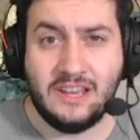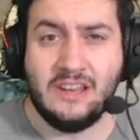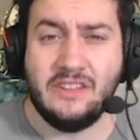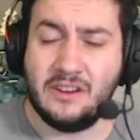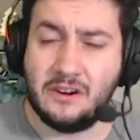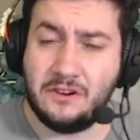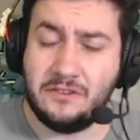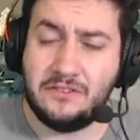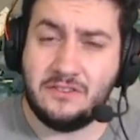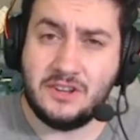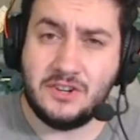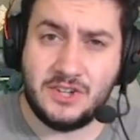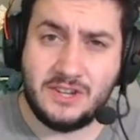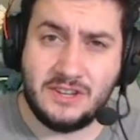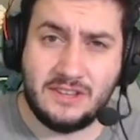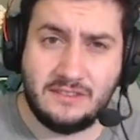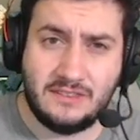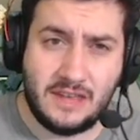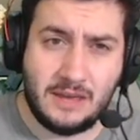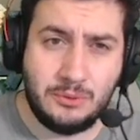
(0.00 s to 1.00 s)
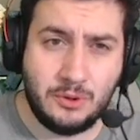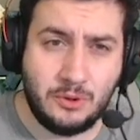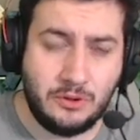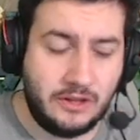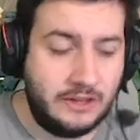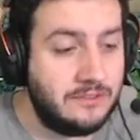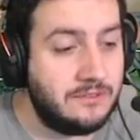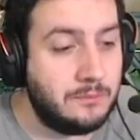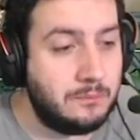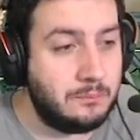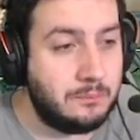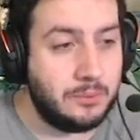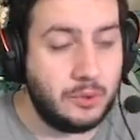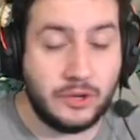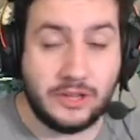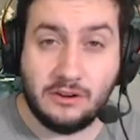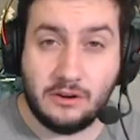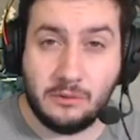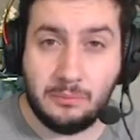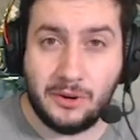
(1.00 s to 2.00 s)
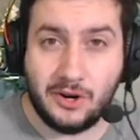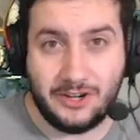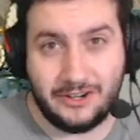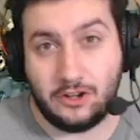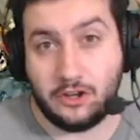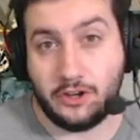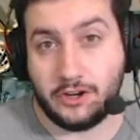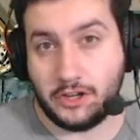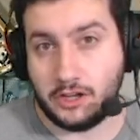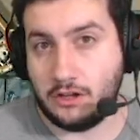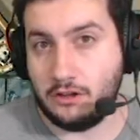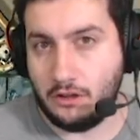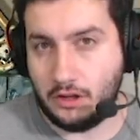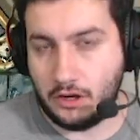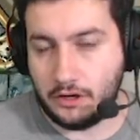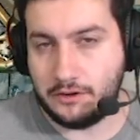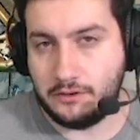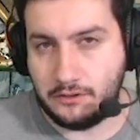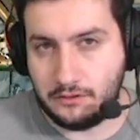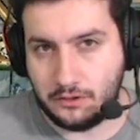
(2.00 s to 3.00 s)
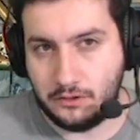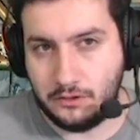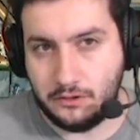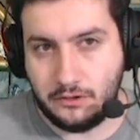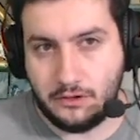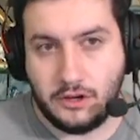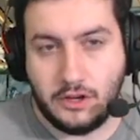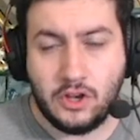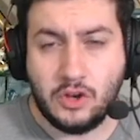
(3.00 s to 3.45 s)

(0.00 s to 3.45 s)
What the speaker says: There is such an example as putting your opponent on a clock too,